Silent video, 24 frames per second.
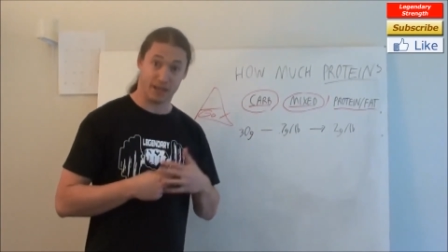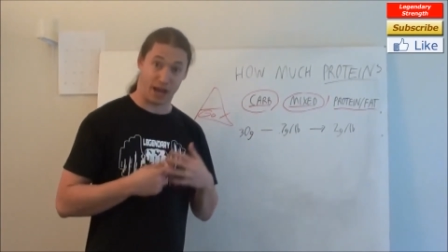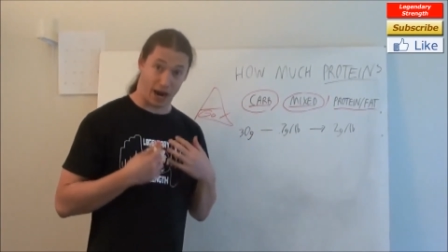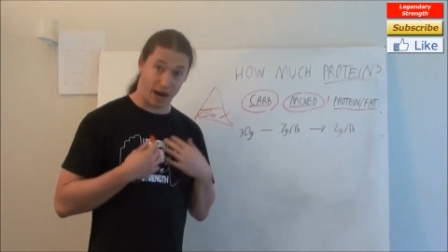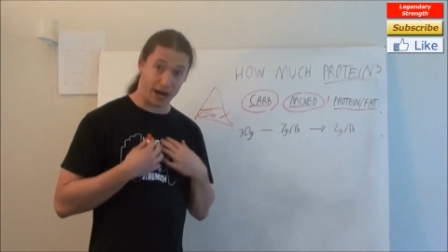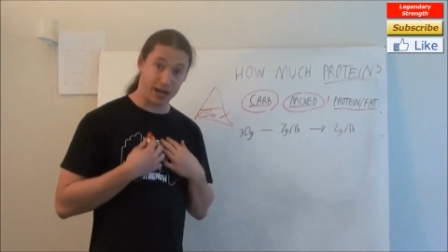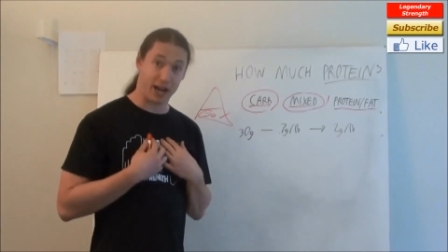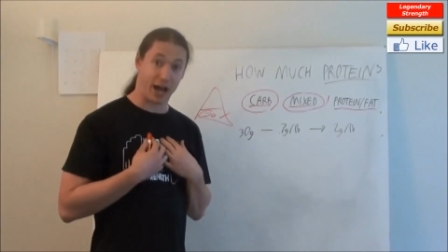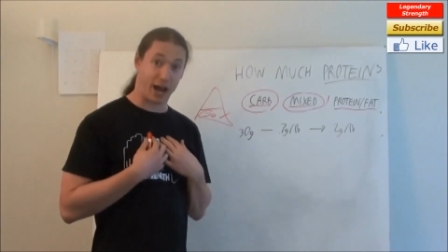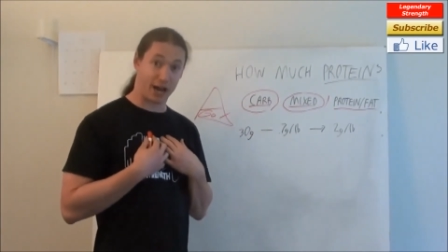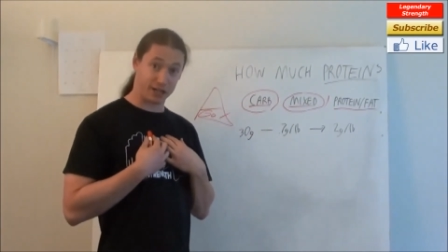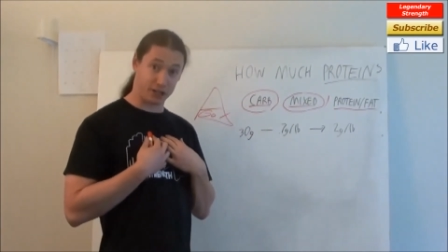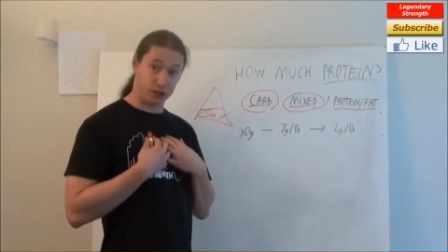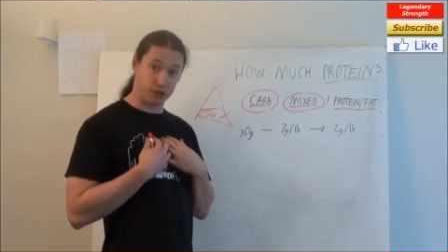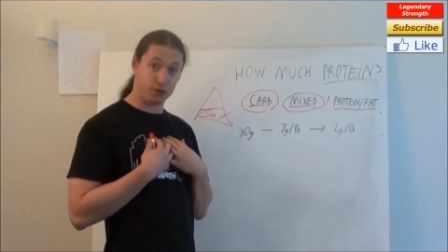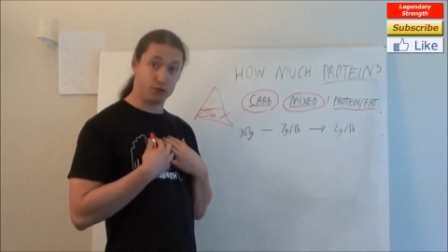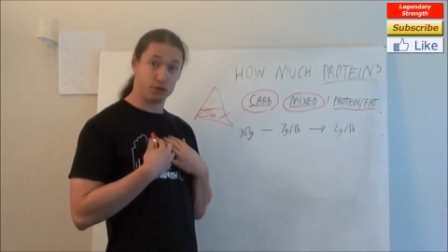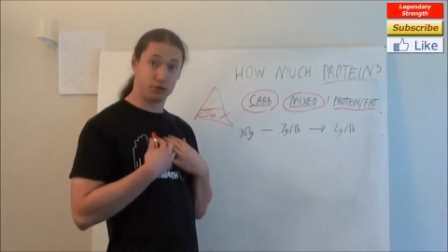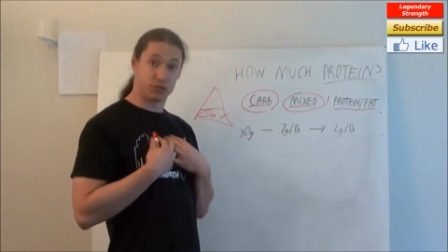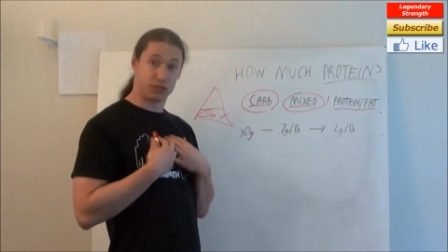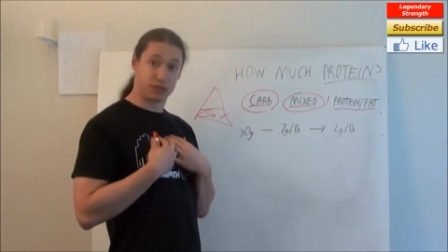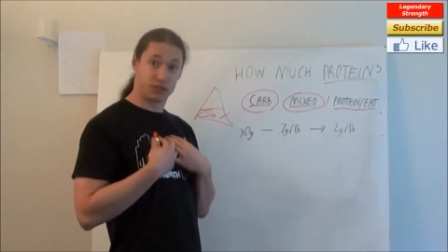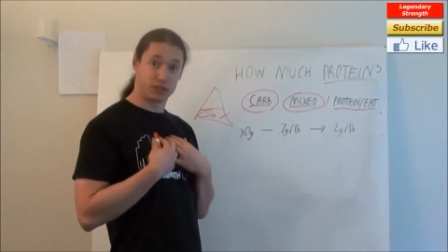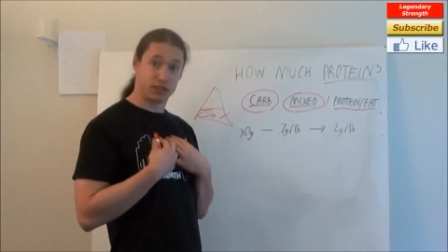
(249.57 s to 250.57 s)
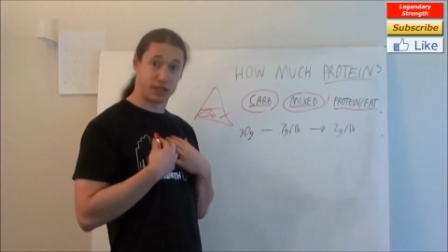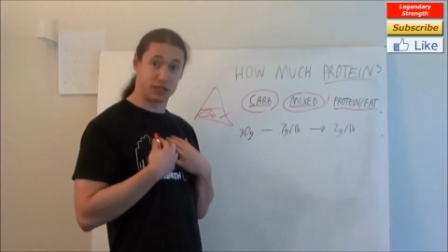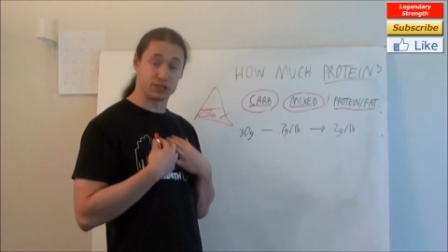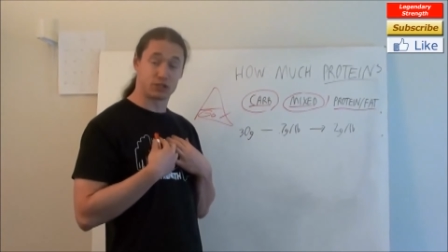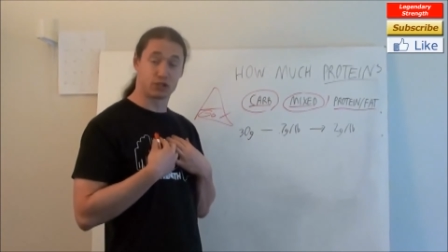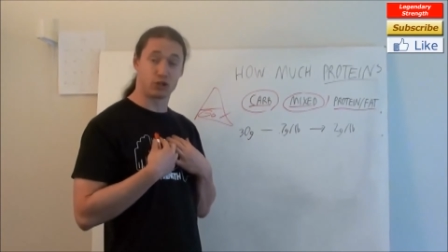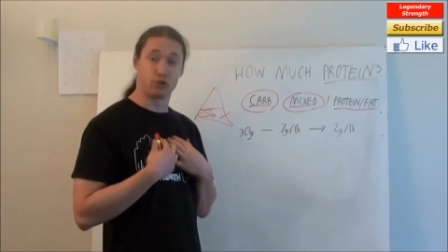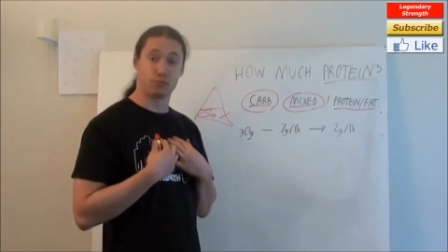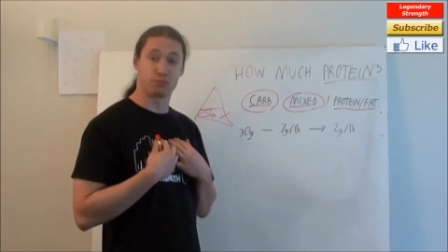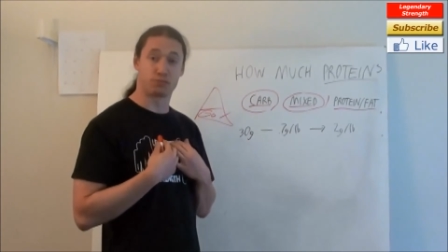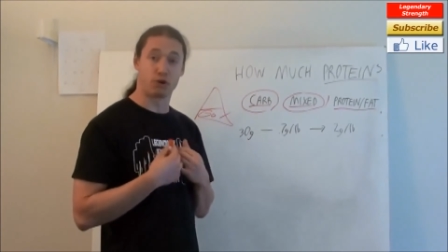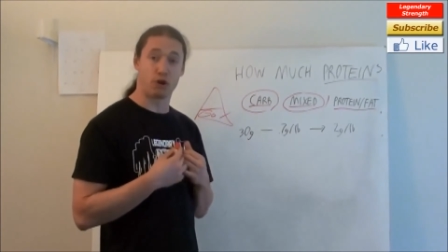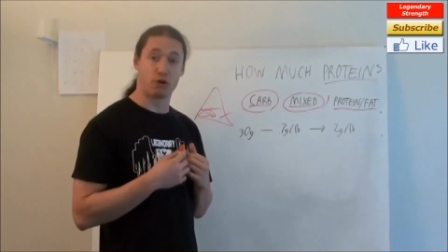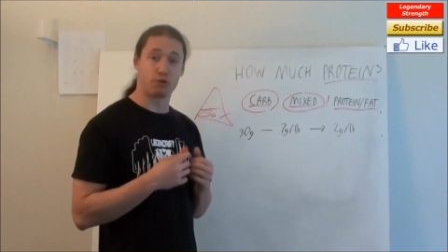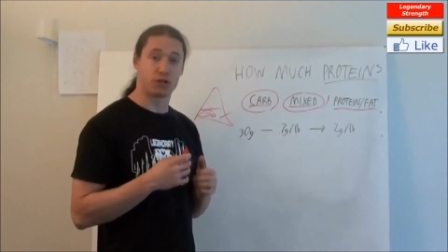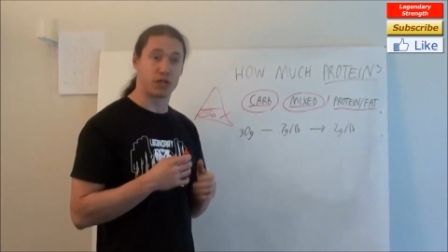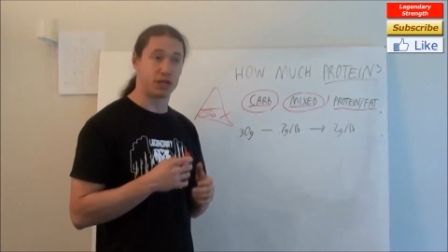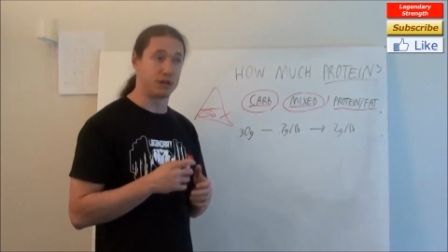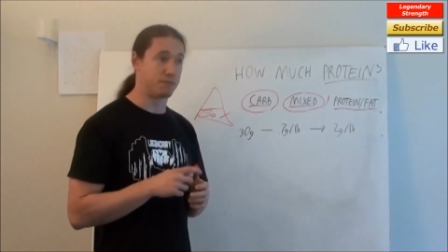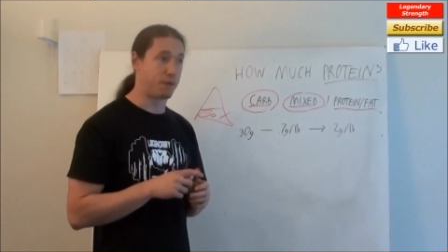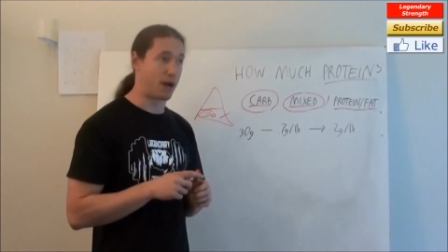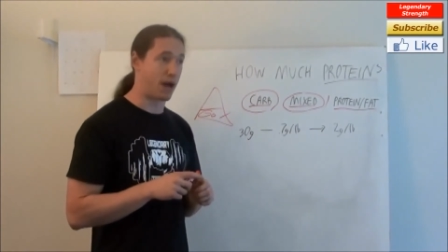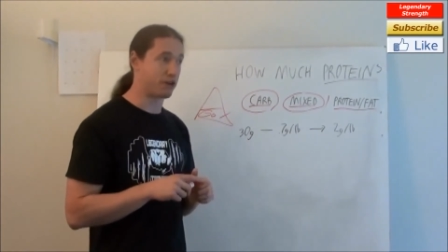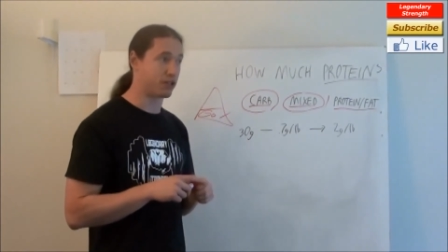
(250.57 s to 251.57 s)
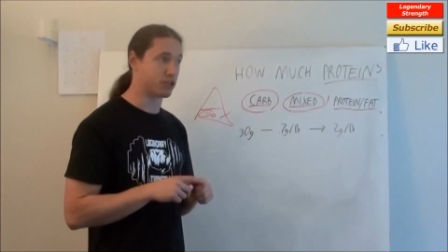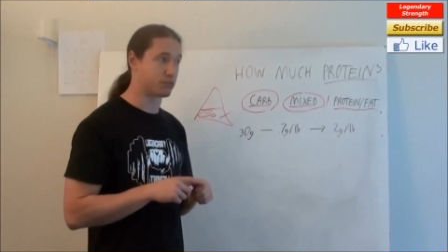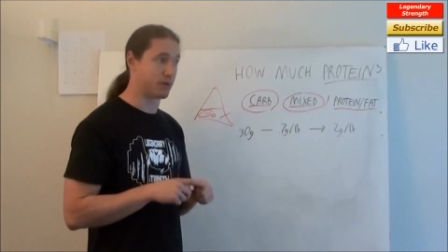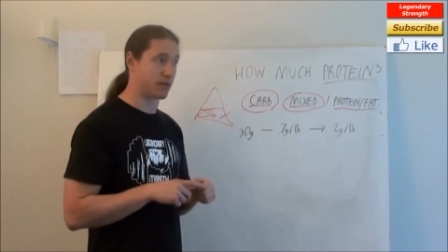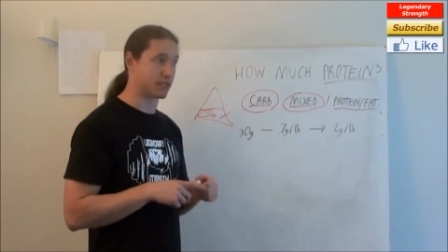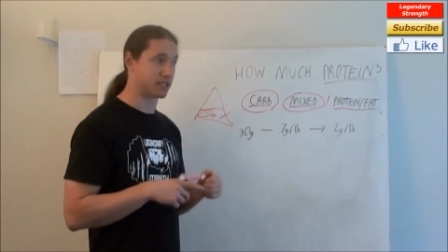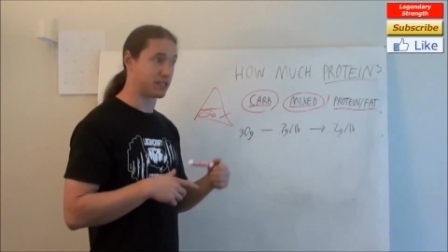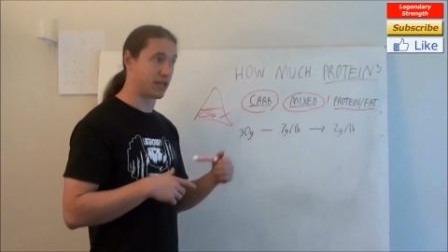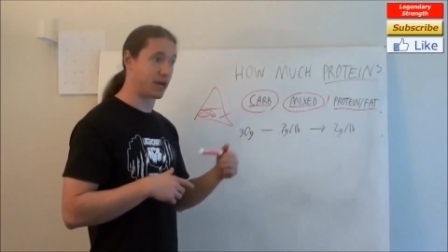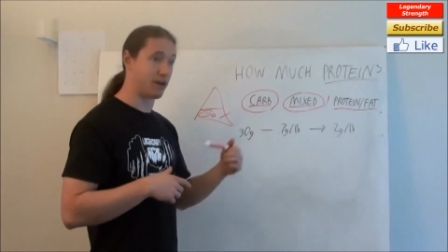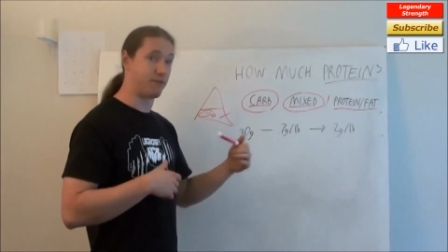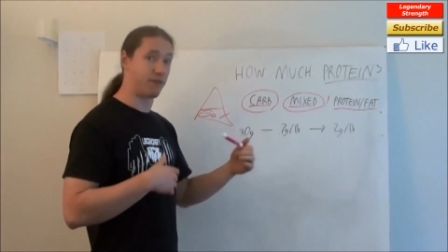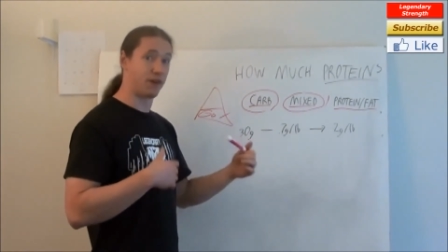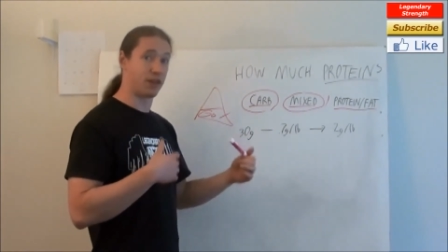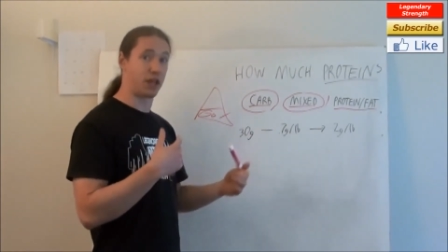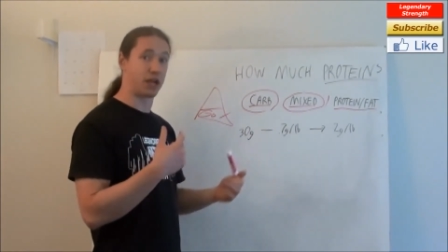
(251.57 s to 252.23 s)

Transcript: I do consume protein powders myself.